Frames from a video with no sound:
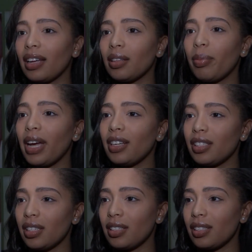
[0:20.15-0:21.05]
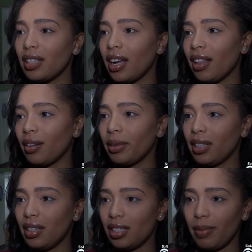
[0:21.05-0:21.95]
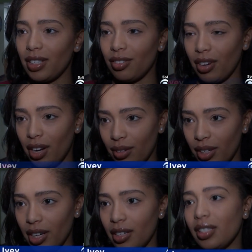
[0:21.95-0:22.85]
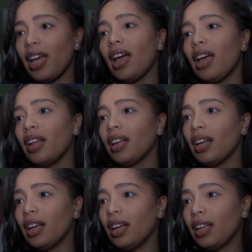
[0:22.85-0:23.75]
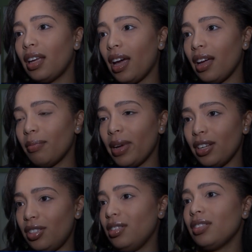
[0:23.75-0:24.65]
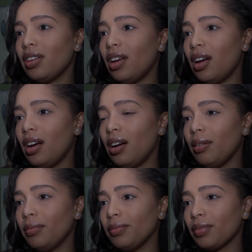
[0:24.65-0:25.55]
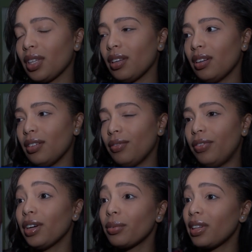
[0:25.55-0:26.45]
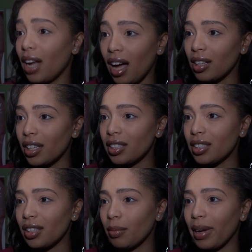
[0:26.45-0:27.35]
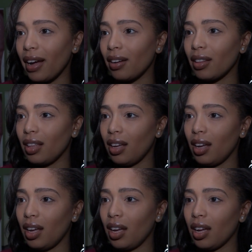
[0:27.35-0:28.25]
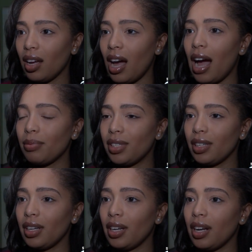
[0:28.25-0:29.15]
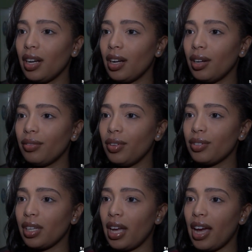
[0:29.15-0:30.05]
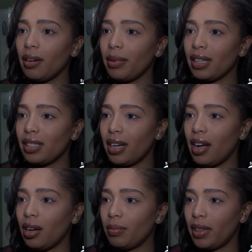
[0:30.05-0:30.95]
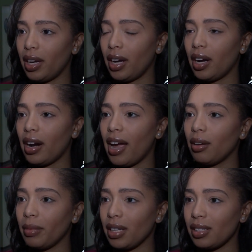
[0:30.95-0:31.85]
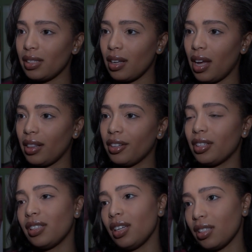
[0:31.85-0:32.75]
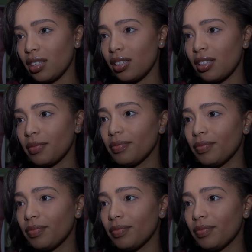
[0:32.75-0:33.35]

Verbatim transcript: Get the patients together with the dispensary owners and get patients um, filled with knowledge about the option of using cannabis to help their ailments and their diseases.